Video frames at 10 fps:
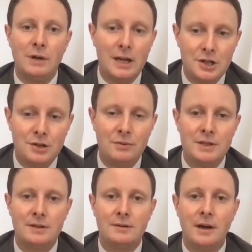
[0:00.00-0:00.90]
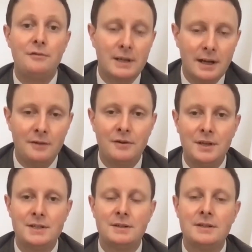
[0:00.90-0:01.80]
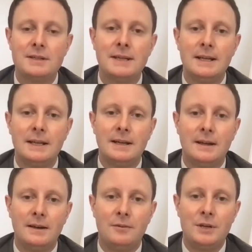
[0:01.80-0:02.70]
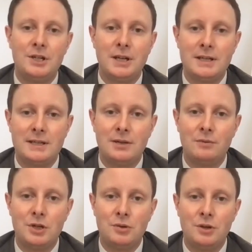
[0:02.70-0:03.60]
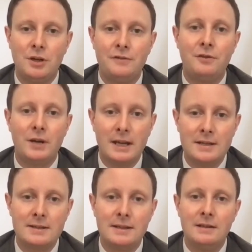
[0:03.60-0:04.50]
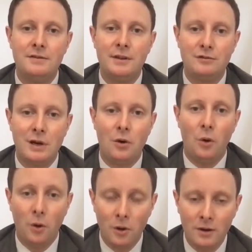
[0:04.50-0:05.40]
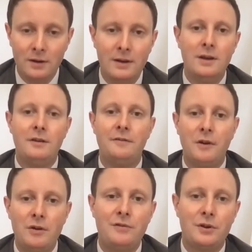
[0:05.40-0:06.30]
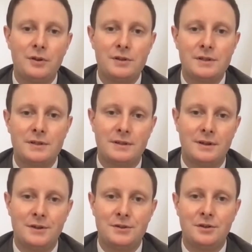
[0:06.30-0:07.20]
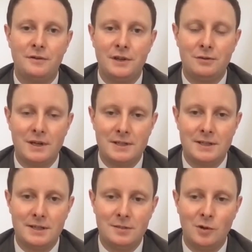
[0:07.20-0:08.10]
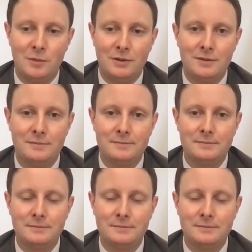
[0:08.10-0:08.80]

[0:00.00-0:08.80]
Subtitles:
and relation with Africa, for instance, which I think we should not forget, even if we are all very focused on the COVID crisis at the moment.